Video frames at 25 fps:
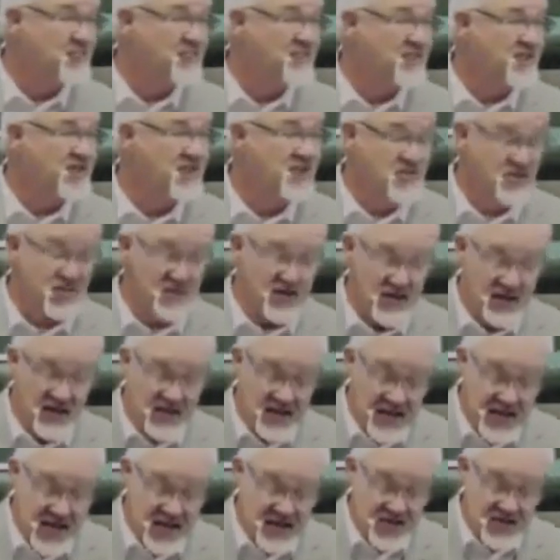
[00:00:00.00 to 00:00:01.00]
events.
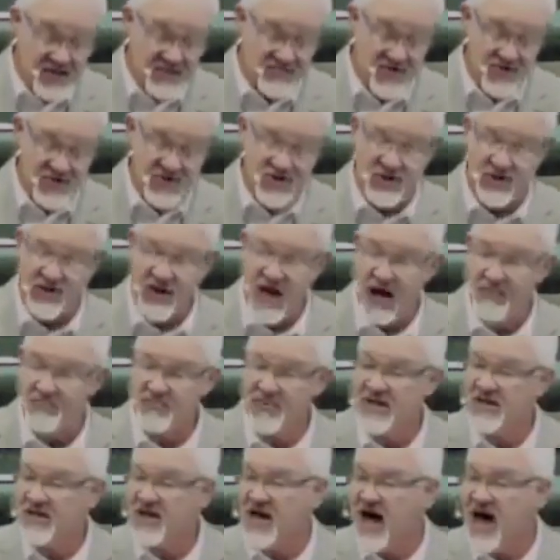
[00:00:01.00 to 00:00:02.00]
Each of the
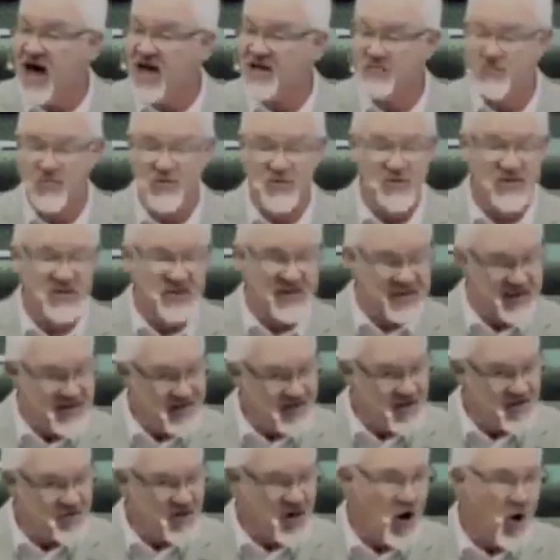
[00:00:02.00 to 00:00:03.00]
synoptic gospels,
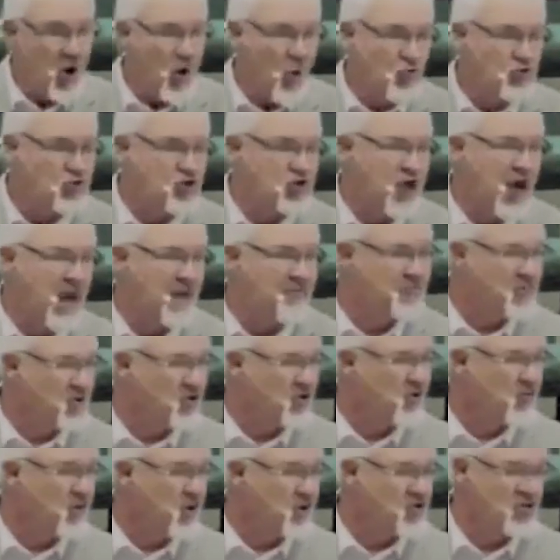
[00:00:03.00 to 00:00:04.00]
there's a whole
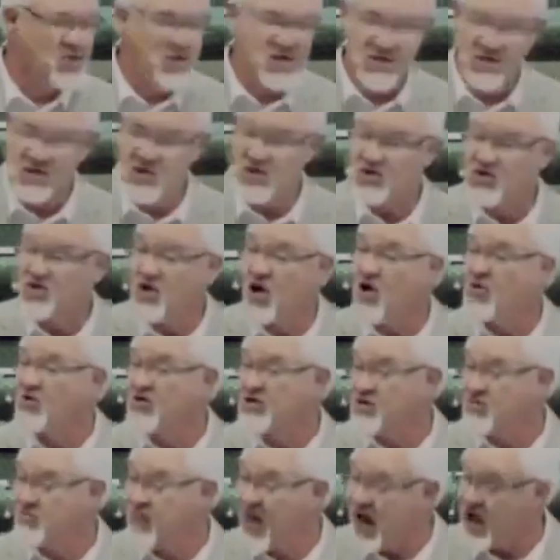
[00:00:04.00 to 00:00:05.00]
chapter where Jesus talks
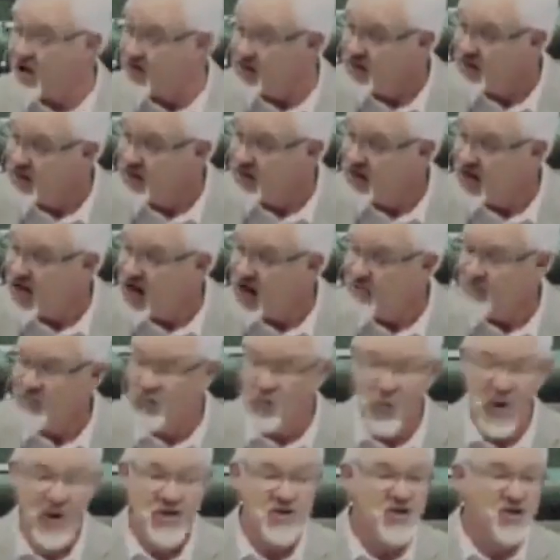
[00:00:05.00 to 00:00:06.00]
about
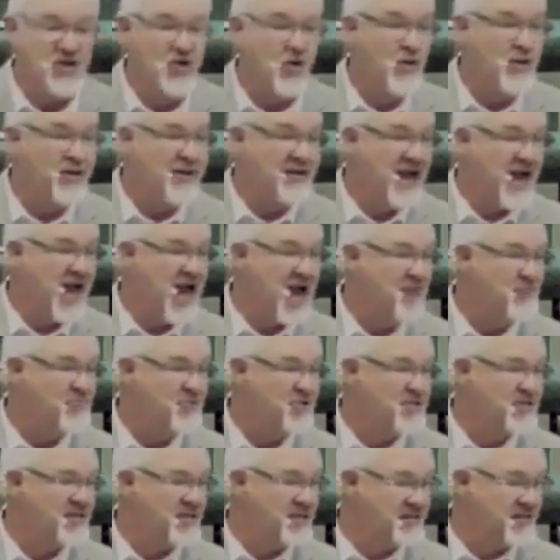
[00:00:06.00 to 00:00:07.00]
what's going to
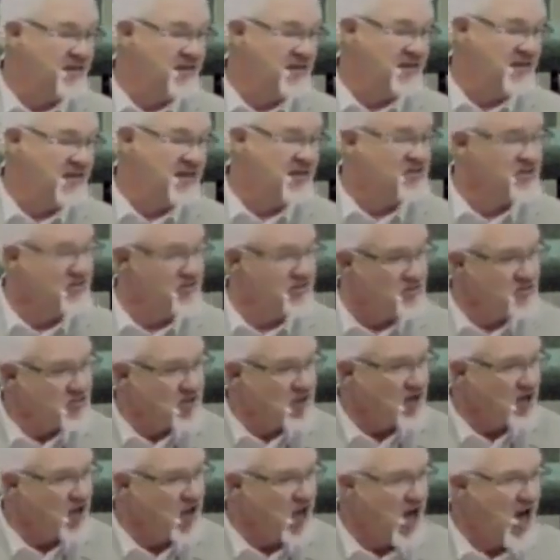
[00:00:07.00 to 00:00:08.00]
happen in the end. So there's a
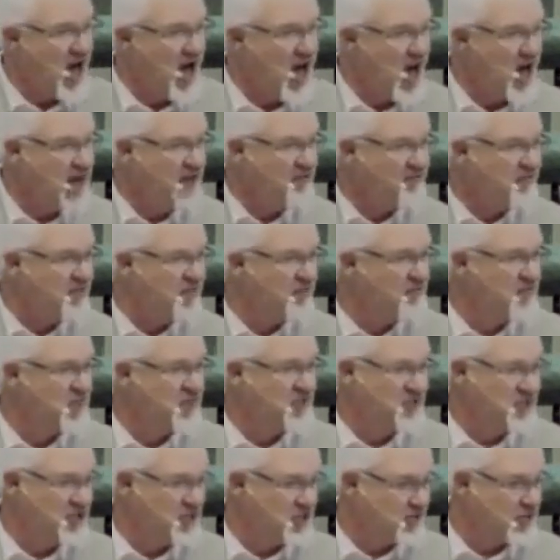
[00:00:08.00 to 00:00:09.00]
lot of
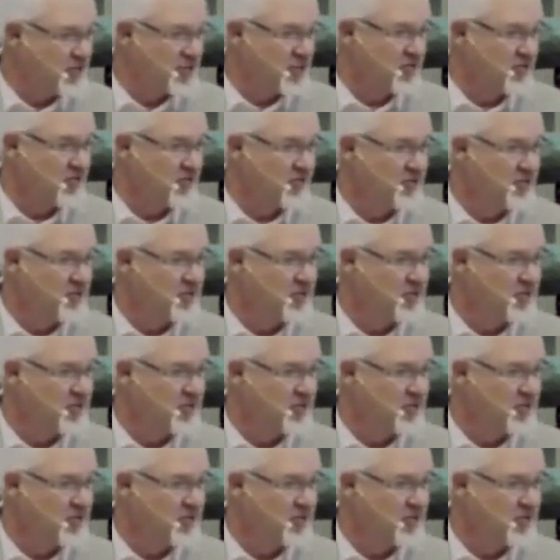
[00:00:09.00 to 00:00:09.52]
material,